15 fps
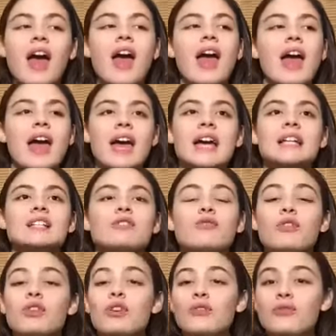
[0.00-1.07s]
And
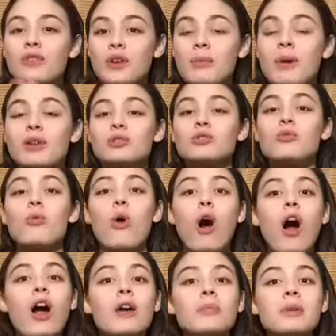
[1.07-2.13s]
for the females who
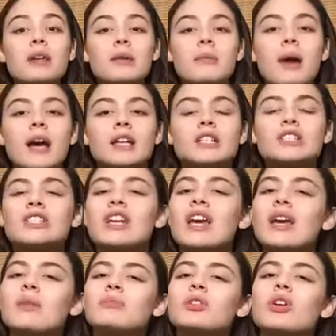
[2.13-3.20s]
are being body
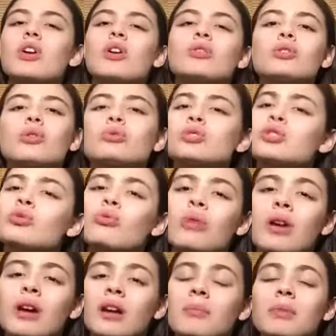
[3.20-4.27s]
shamed, girl, don't you
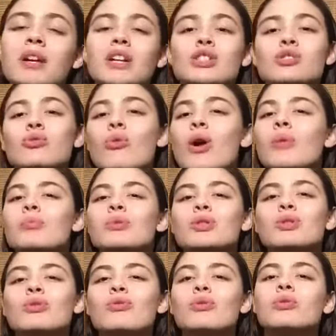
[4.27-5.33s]
worry because you are
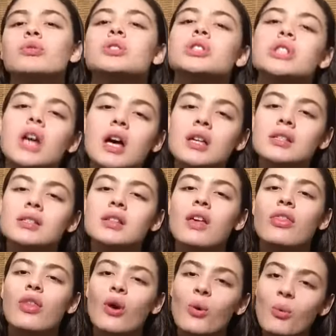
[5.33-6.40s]
beautiful
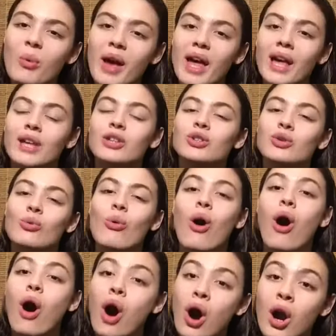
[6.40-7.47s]
just the way you
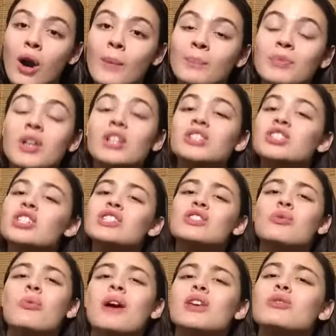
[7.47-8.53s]
are. Just
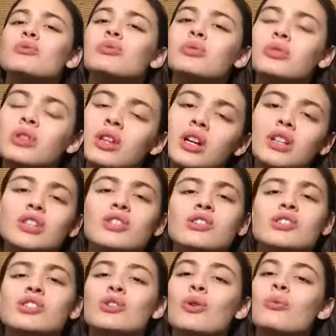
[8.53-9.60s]
the way you look. You're
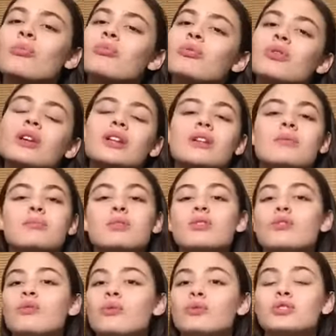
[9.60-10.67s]
so pretty,
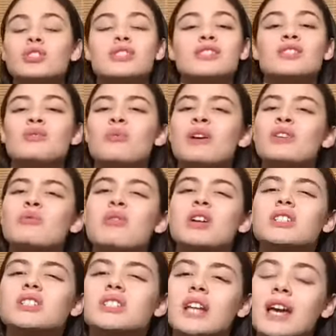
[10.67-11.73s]
beautiful, just the way you
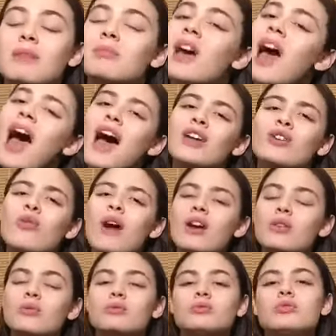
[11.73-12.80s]
are shaped. I know I
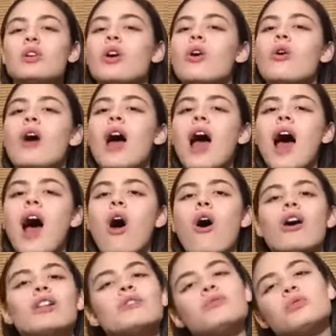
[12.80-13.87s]
don't know how
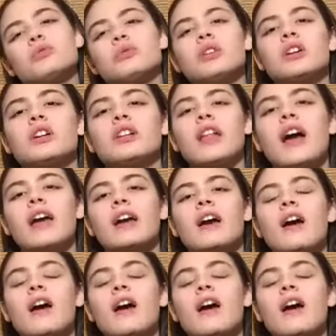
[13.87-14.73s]
all of you look like,